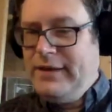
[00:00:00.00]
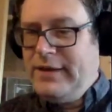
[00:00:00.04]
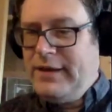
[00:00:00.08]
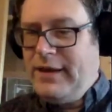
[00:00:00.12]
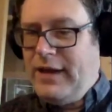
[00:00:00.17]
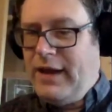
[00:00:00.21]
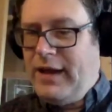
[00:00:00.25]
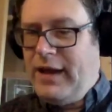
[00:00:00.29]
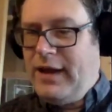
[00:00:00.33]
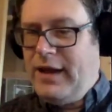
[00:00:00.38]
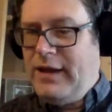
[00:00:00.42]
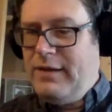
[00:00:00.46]

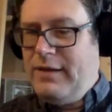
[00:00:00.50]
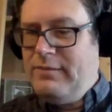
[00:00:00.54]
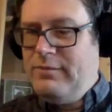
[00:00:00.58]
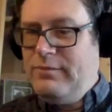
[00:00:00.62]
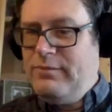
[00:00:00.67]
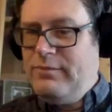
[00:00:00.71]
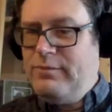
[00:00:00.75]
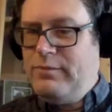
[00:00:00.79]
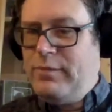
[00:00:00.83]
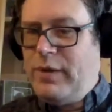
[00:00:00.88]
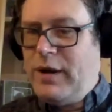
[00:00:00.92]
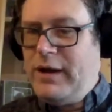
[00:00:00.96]

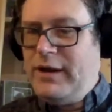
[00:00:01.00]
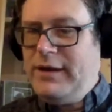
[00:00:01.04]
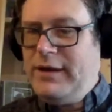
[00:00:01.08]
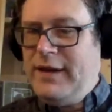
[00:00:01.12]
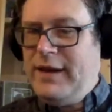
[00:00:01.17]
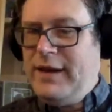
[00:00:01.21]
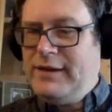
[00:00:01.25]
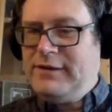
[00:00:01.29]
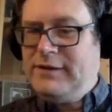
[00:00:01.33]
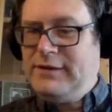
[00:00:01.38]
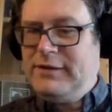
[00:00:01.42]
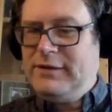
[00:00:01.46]
Um, but
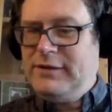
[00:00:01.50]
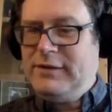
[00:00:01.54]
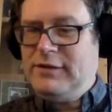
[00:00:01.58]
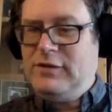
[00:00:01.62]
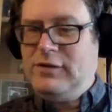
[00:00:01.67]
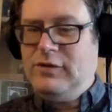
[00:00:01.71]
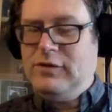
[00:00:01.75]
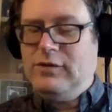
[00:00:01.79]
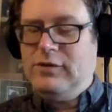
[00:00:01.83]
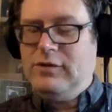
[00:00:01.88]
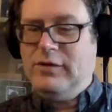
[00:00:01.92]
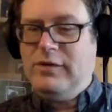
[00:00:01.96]
yes,
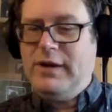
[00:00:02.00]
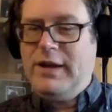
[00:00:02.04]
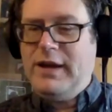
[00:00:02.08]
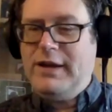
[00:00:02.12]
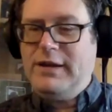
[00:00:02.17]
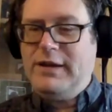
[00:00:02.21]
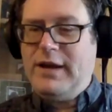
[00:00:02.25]
sure.